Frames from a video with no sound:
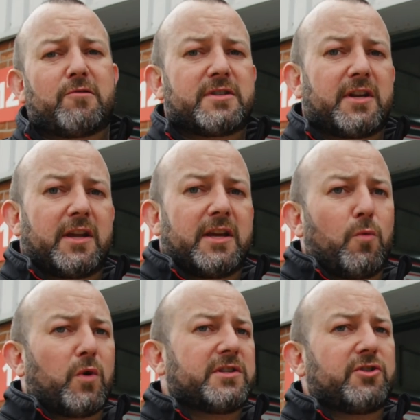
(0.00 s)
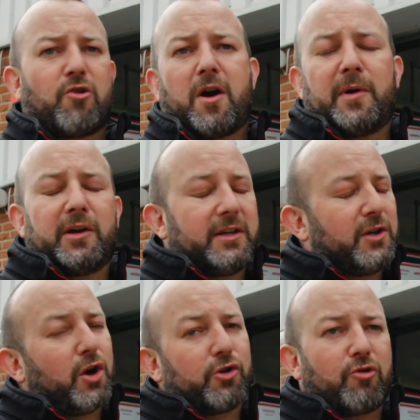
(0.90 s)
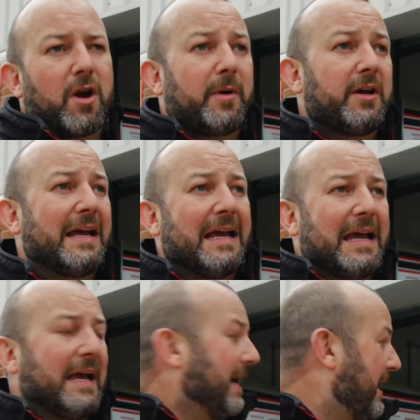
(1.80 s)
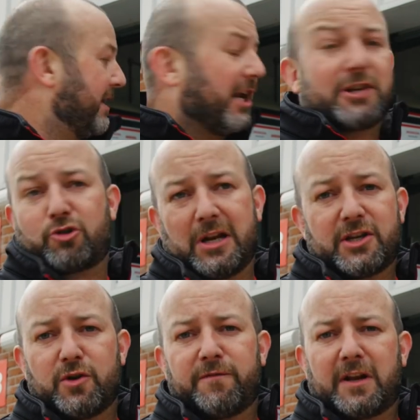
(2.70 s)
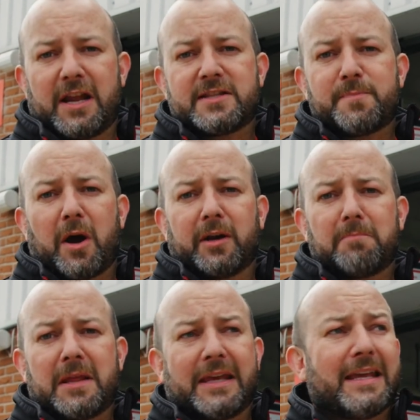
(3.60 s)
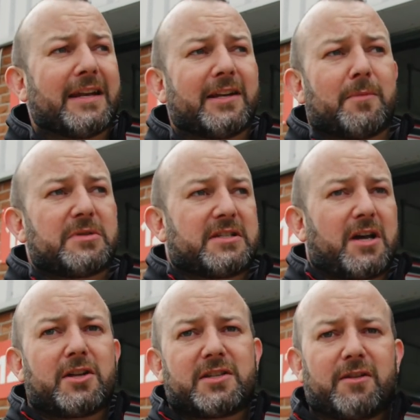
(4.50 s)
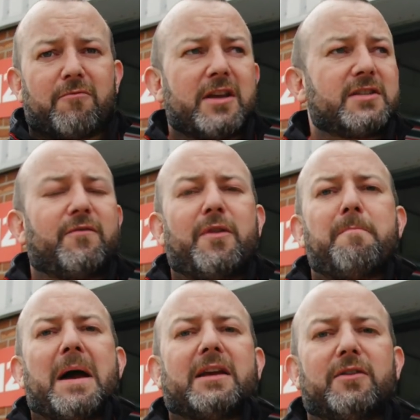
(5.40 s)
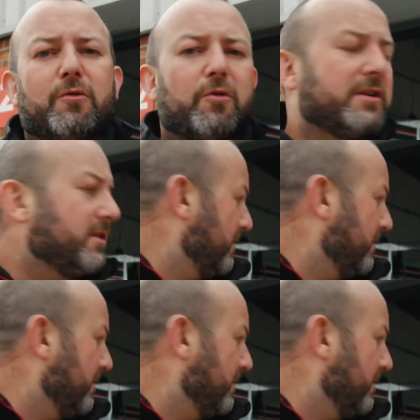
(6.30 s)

on Sunday. You wanted drama, you got drama. An electrical issue for Glenn's bike meant that he ended up starting the race from the back of the grid.